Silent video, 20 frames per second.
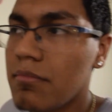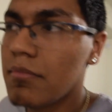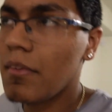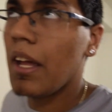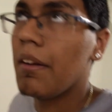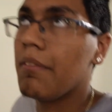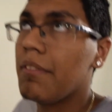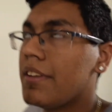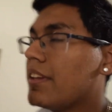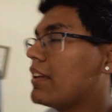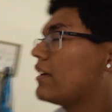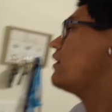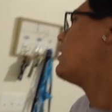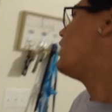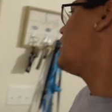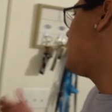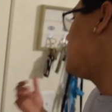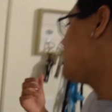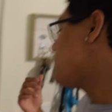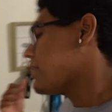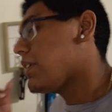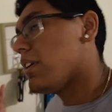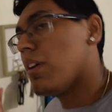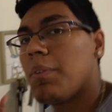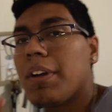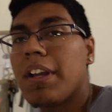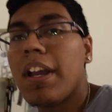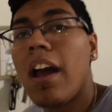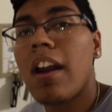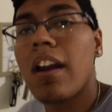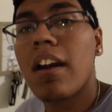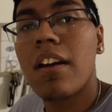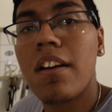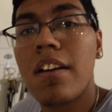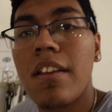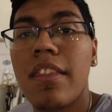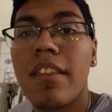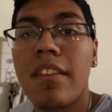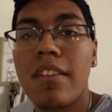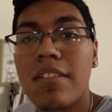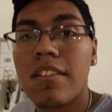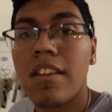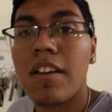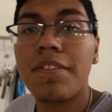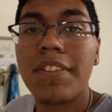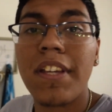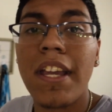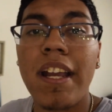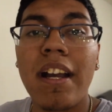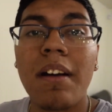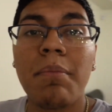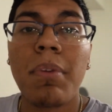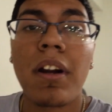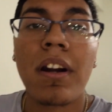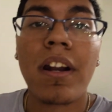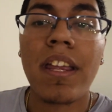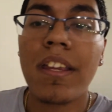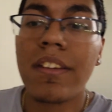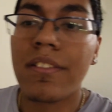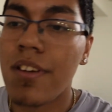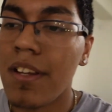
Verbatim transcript: not everything you know, we got our stuff to hang up our keys